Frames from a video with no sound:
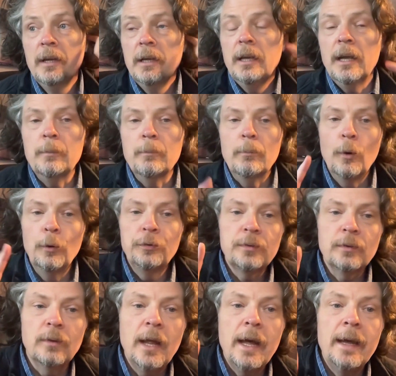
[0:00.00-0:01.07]
And most
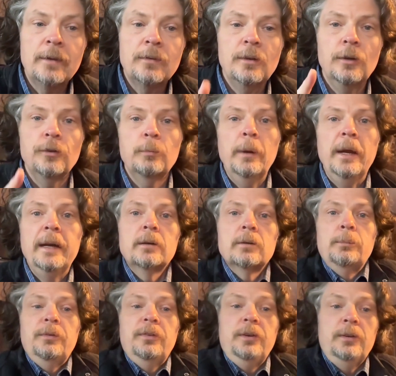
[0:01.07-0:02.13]
of last year's
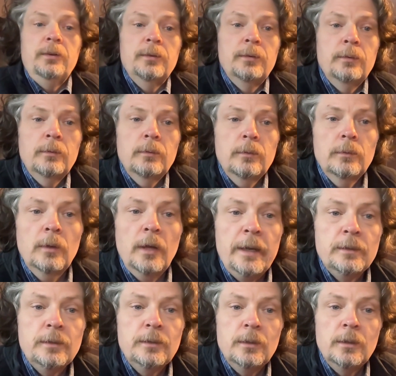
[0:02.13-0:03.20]
bankruptcies
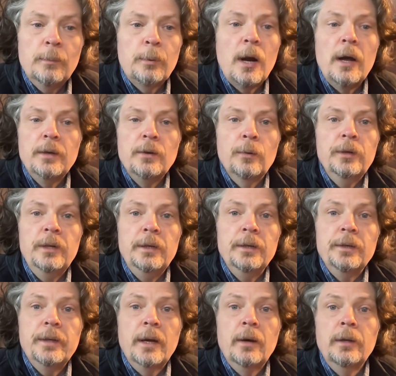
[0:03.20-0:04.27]
last year, I probably don't need to
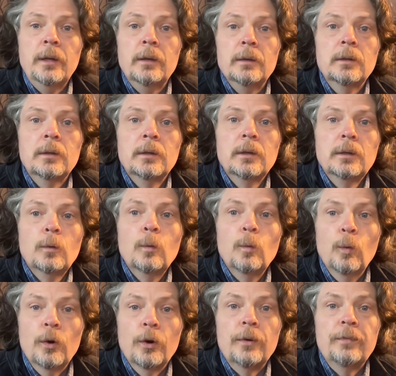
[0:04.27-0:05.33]
tell you,
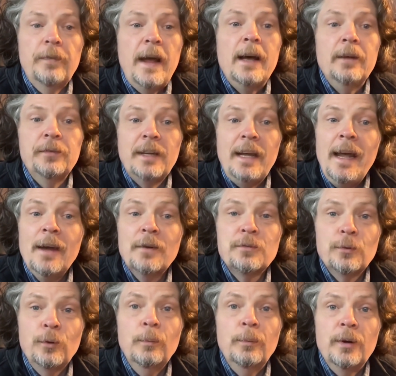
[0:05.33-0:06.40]
were fast
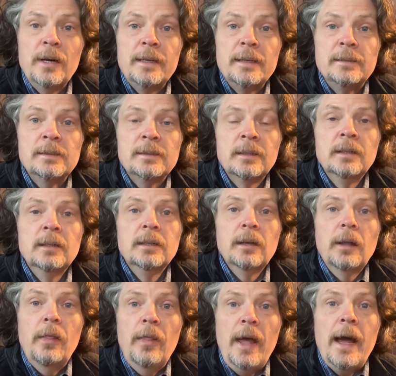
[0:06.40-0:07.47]
casual brands
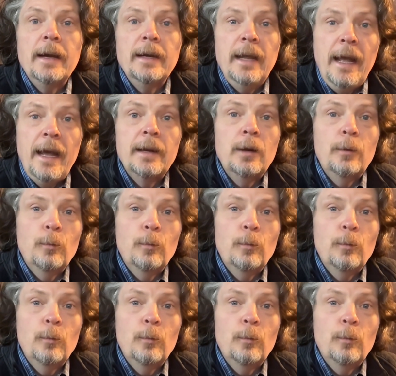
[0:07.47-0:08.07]
that had at